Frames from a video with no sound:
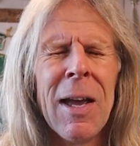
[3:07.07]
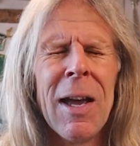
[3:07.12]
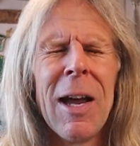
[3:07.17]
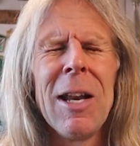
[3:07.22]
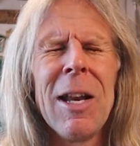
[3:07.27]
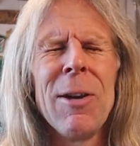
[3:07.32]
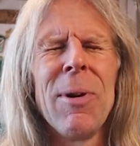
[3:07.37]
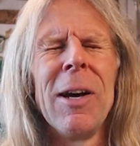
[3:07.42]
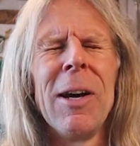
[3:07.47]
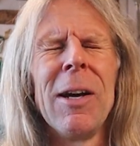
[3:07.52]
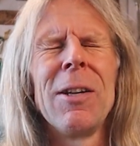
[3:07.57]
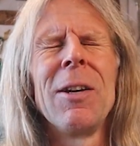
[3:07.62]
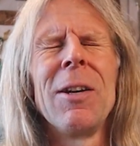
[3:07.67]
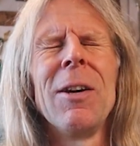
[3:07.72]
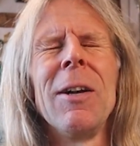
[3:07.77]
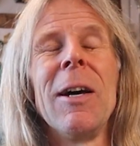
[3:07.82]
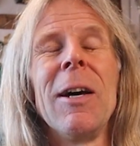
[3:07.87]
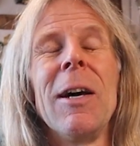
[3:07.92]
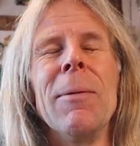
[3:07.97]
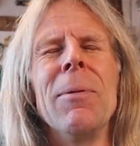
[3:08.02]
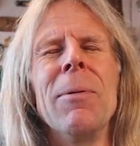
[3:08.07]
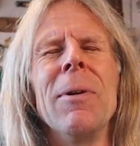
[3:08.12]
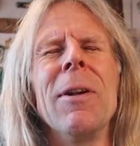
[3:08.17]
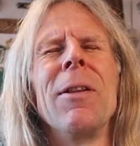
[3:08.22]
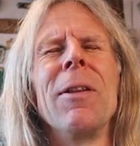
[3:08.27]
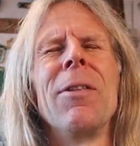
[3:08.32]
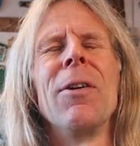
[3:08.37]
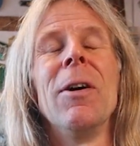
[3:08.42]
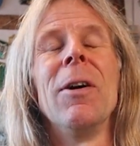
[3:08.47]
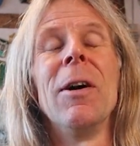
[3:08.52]
Anyway, I got up, I
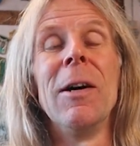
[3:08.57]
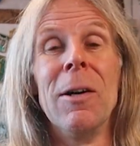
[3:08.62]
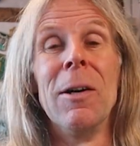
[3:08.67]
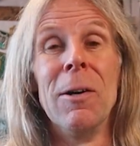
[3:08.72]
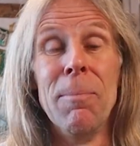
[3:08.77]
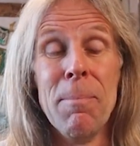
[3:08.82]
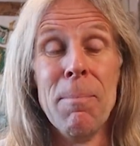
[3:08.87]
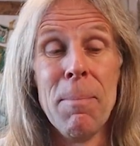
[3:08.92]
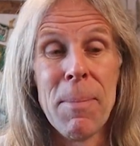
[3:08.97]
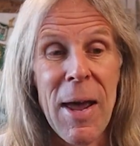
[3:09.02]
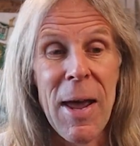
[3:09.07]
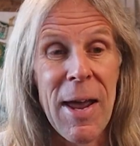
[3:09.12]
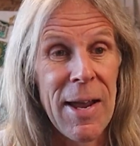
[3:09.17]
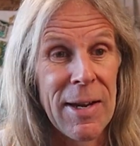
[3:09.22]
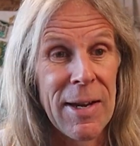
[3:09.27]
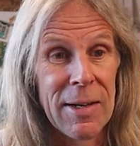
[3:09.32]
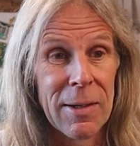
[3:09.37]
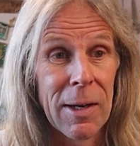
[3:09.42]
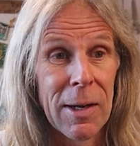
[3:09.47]
thought, oh man,